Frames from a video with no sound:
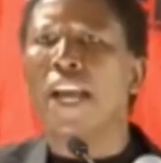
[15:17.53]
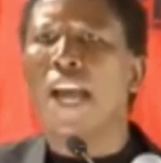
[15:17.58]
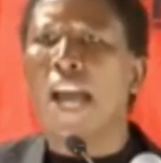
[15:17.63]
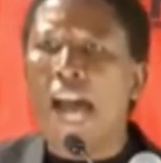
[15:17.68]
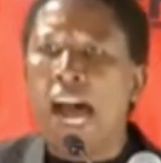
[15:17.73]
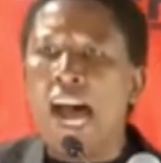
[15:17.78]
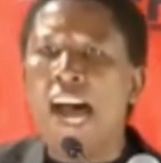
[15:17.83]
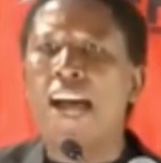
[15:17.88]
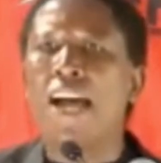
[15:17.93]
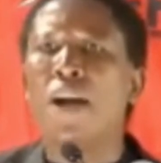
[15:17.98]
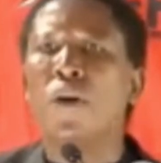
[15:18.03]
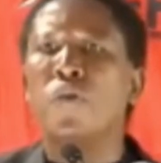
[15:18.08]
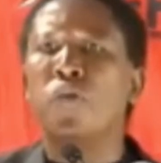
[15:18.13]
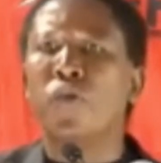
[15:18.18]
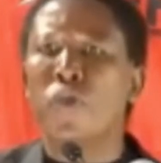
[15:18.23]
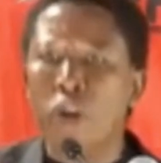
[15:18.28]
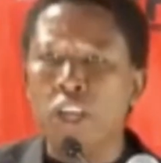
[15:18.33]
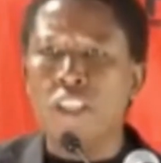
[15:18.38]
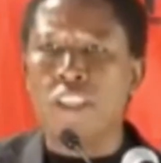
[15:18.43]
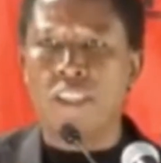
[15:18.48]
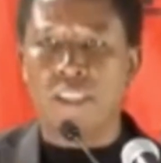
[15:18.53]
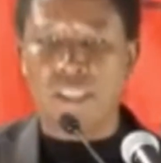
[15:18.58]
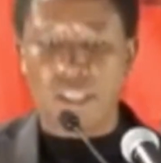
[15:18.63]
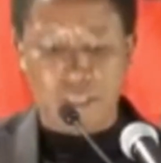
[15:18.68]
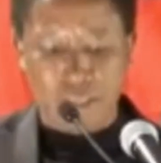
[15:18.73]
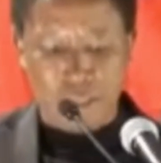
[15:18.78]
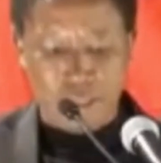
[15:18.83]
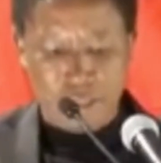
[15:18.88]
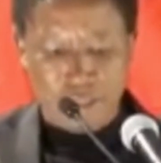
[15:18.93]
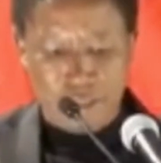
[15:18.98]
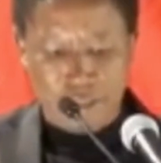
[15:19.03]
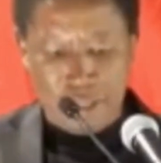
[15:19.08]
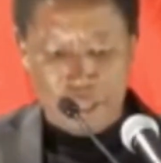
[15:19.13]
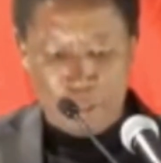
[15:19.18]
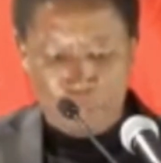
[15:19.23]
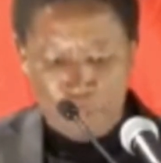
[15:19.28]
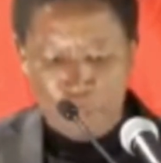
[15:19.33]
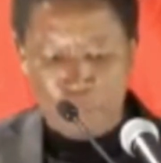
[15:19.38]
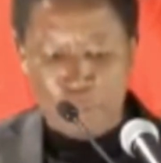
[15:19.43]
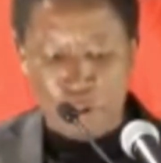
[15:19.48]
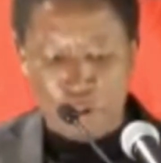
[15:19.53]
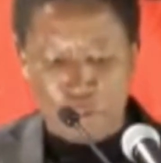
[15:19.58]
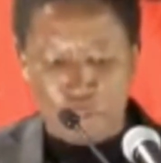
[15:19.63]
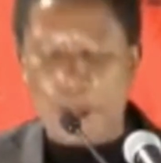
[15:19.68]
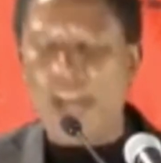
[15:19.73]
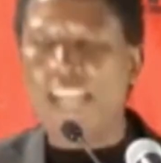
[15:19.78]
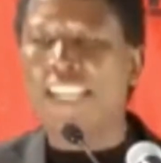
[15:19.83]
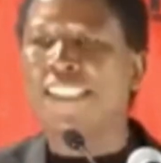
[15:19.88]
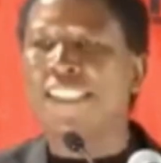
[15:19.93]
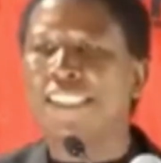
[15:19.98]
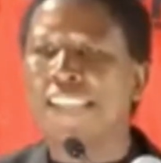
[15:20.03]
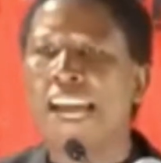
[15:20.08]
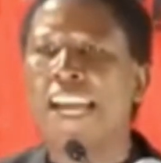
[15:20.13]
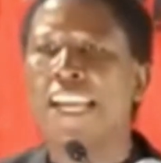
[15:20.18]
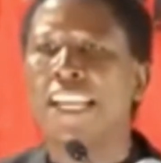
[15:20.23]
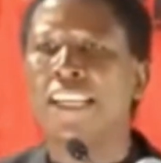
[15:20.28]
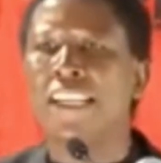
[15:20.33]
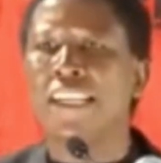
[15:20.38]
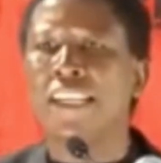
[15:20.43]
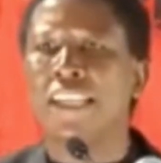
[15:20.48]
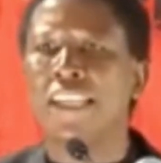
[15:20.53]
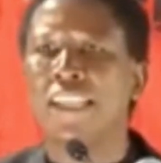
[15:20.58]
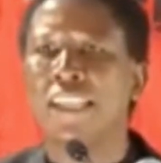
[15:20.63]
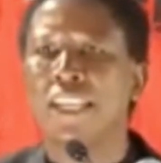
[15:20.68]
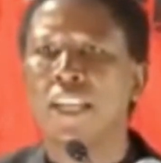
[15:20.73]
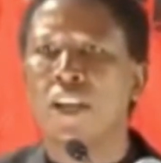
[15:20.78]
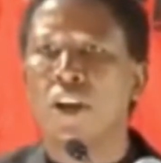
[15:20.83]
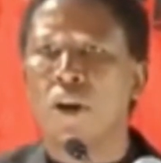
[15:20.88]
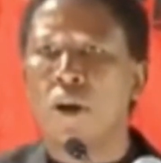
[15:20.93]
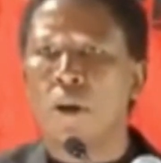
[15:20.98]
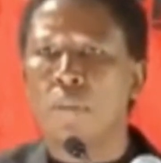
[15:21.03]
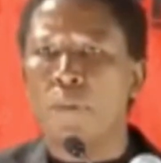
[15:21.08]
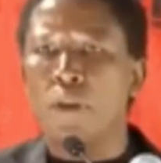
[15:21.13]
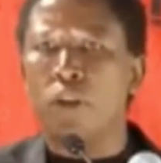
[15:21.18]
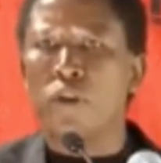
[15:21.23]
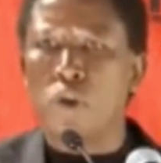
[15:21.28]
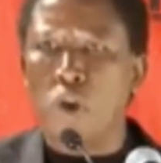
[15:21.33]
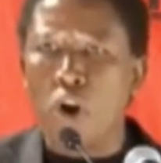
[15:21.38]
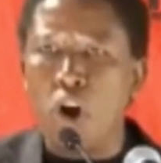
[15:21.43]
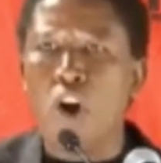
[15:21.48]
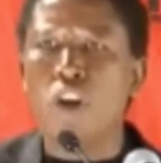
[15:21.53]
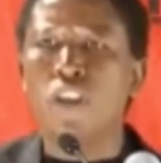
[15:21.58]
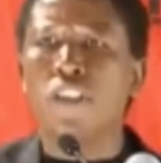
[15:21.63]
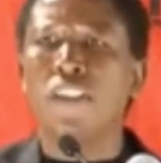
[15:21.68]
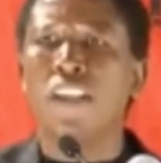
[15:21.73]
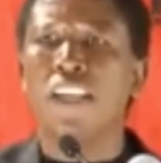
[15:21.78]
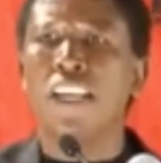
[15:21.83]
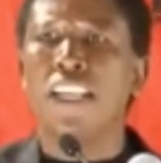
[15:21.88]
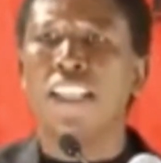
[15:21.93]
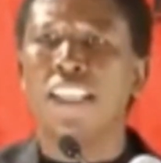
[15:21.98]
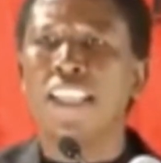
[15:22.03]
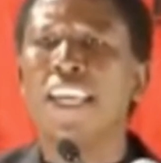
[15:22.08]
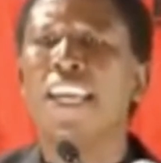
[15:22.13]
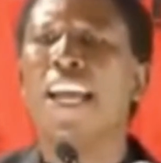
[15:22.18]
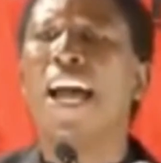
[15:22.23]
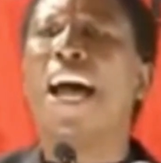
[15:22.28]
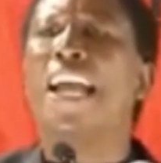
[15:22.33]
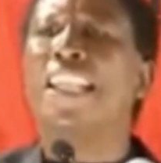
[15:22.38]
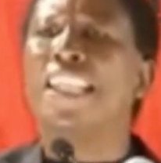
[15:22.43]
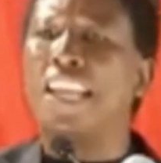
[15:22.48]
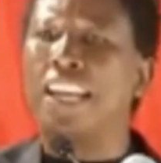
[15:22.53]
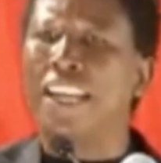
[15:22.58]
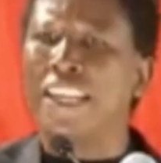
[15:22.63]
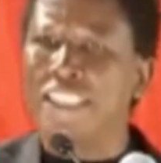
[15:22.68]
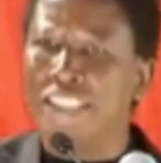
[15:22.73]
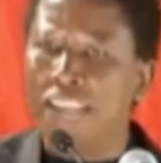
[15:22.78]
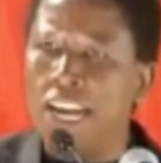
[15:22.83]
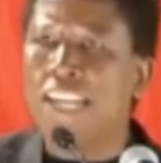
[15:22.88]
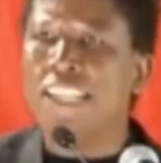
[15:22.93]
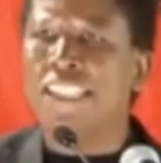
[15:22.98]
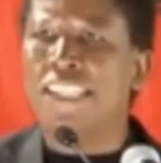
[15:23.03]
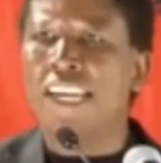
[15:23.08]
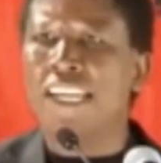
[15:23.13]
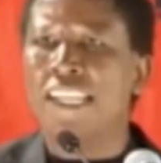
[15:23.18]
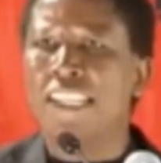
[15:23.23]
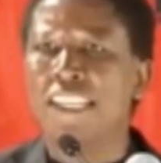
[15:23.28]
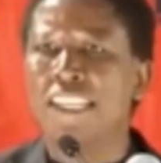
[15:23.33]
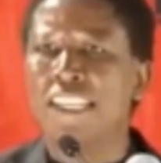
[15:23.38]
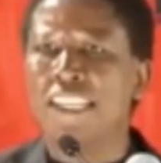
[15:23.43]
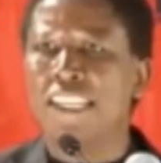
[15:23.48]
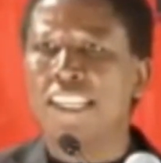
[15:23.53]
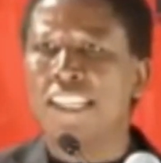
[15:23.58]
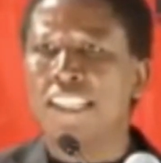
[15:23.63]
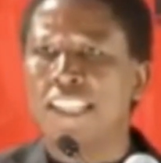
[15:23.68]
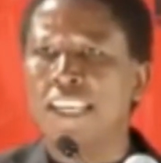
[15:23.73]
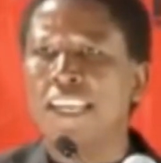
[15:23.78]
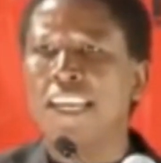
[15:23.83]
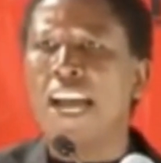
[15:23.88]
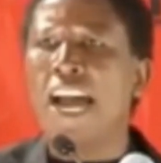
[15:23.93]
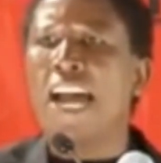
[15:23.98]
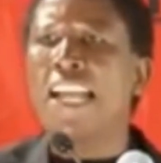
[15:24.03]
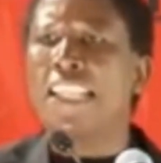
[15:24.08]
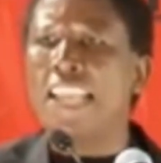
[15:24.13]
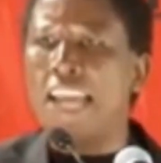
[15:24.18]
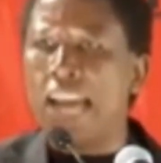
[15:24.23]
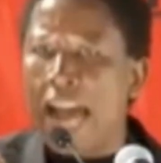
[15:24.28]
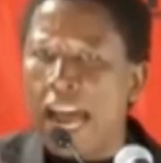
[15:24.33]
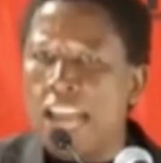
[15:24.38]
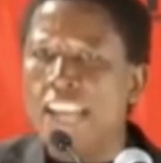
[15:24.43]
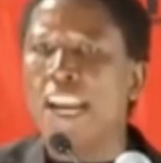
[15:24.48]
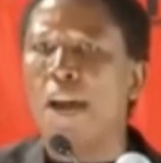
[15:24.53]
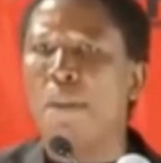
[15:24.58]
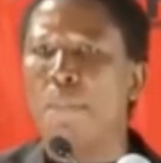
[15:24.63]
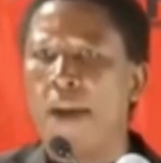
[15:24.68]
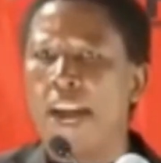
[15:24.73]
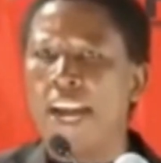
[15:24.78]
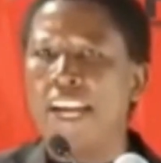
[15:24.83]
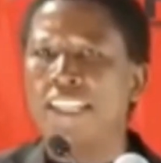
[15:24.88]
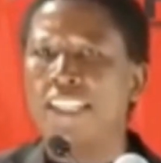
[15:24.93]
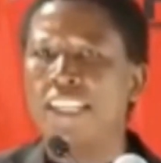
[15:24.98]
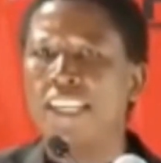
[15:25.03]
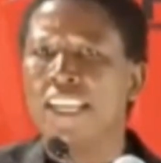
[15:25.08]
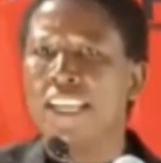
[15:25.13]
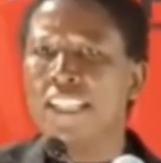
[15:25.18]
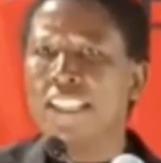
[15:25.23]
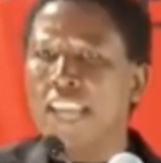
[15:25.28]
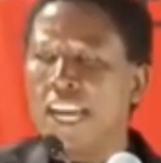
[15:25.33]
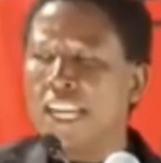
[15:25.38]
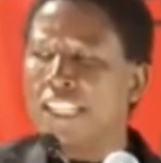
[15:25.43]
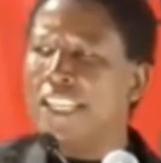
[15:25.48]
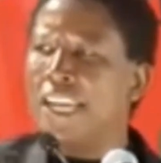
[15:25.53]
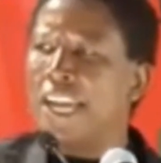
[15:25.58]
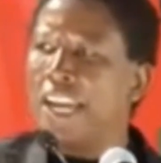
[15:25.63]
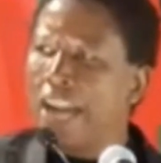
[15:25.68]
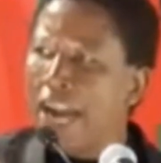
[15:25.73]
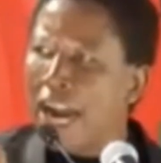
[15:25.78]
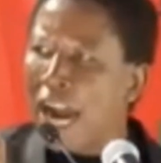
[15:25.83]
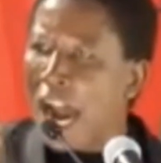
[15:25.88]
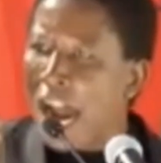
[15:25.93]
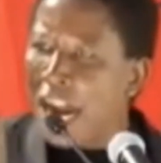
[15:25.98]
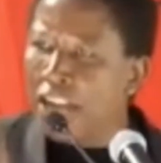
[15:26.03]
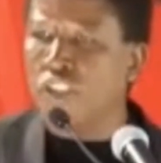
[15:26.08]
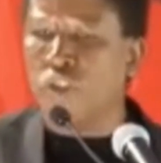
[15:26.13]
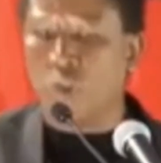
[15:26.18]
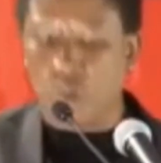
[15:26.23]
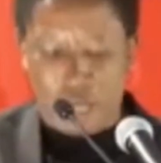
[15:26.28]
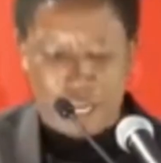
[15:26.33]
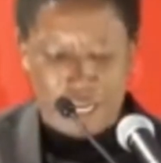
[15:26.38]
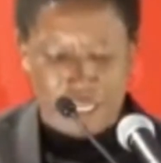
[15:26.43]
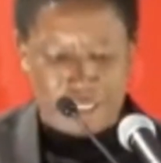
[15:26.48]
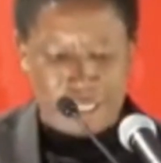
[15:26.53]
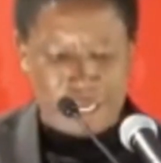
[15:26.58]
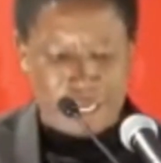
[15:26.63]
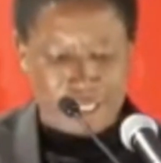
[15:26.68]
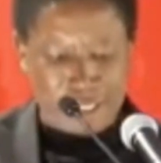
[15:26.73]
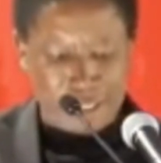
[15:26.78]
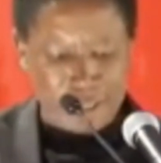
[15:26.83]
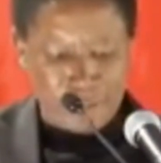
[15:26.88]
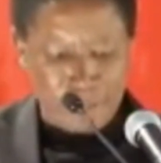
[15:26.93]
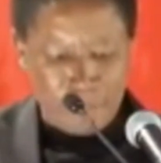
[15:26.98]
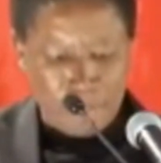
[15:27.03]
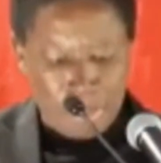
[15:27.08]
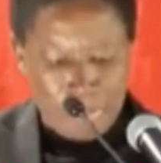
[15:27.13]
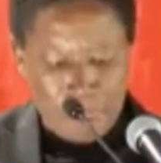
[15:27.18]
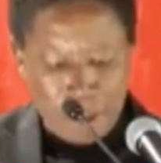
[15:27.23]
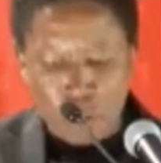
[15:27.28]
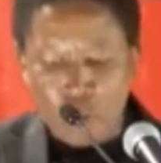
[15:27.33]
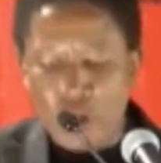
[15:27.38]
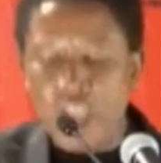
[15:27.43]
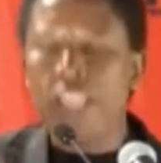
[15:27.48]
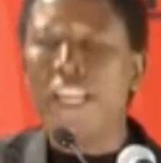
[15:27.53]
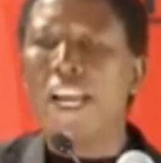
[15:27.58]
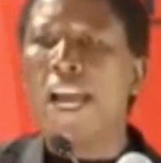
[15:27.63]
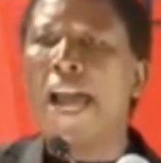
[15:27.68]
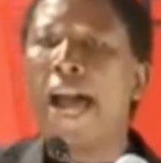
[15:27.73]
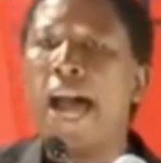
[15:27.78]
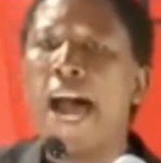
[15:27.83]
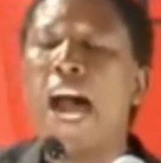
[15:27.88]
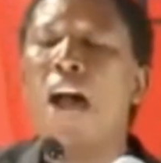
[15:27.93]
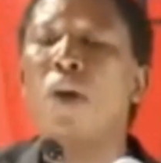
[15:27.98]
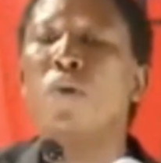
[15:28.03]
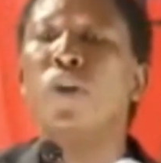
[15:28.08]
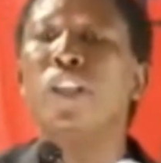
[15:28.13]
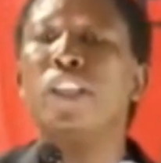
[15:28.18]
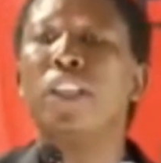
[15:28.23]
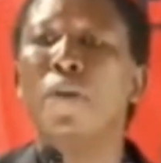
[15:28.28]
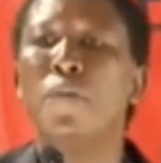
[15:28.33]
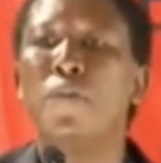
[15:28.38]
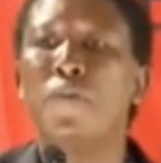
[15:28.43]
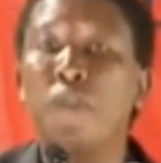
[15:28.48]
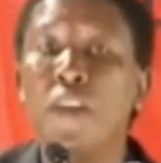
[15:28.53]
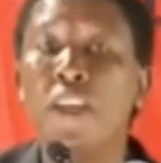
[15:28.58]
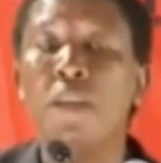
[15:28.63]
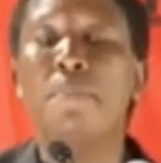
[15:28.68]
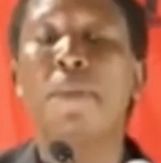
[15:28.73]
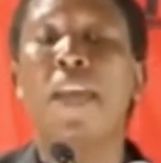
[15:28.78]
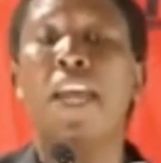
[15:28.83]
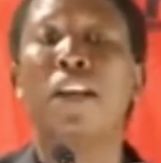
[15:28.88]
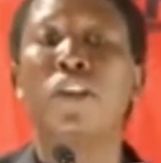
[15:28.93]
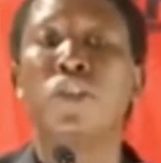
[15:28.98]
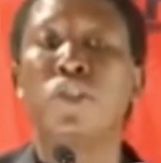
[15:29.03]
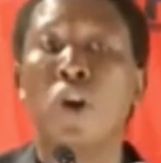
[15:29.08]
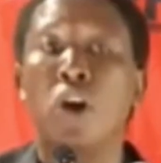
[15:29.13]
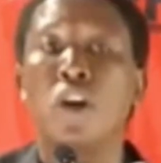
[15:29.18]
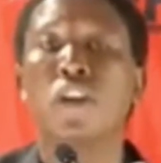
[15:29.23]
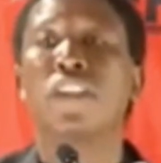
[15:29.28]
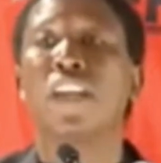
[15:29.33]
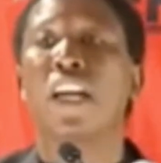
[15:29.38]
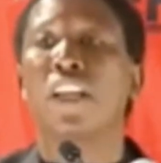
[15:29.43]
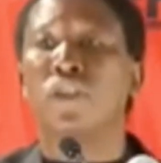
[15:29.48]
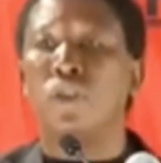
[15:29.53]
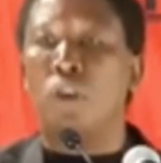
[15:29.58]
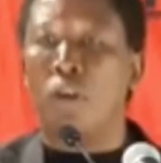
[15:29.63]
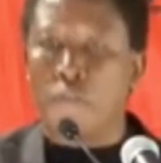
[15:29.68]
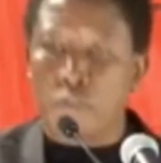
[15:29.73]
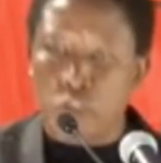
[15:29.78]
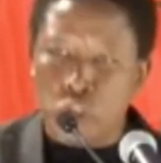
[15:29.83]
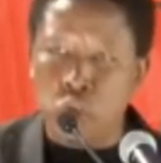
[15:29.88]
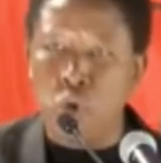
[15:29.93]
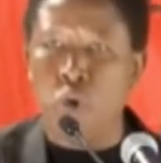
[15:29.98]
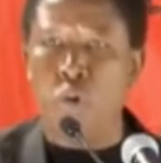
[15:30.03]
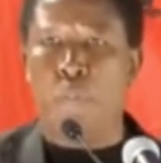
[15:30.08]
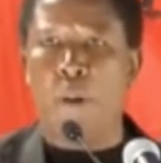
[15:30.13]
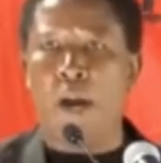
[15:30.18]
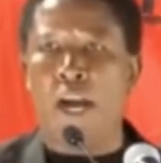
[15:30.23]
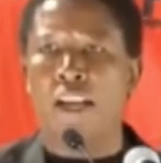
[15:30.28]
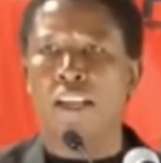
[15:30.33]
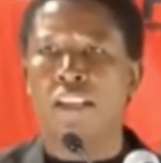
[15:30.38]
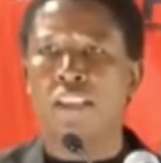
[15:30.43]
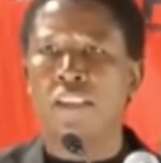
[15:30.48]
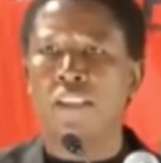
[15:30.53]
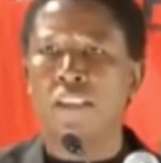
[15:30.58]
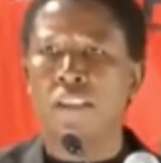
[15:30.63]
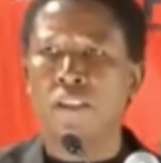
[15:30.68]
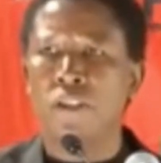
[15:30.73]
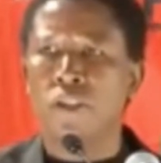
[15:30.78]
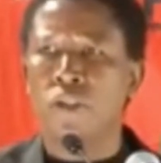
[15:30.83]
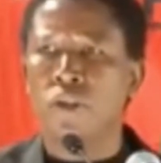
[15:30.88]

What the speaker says: We are with the people of Palestine because they are the rejected, they are the undermined, they are the isolated. We are with the female doctors of Cuba